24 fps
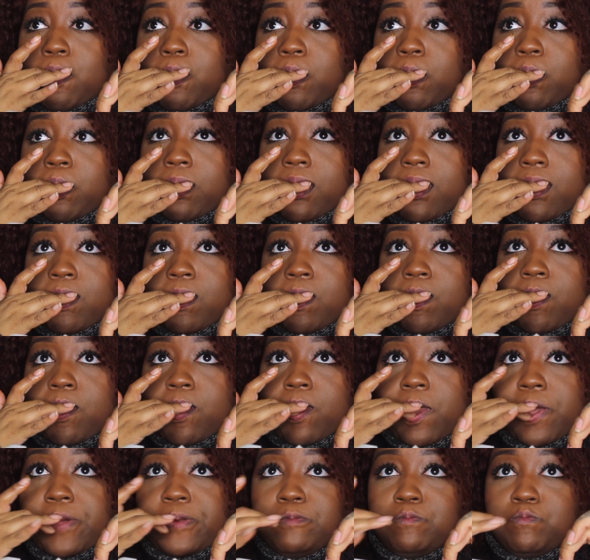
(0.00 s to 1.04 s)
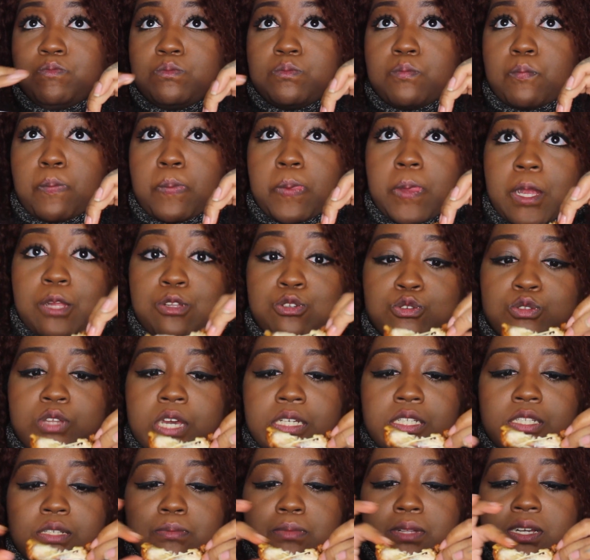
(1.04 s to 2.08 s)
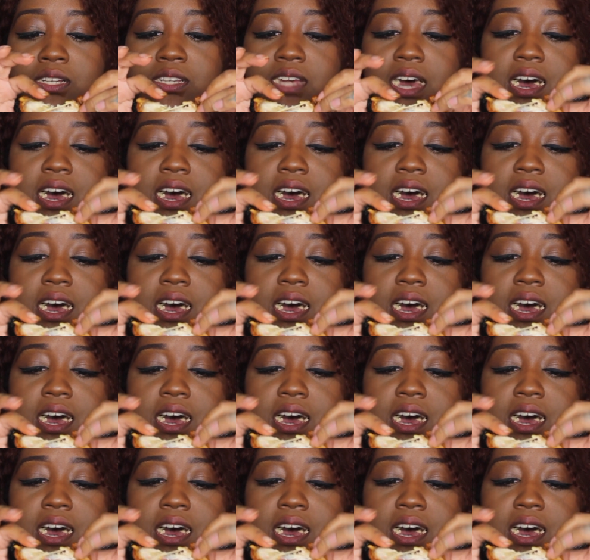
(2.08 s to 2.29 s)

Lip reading: When I was 2,000 plus,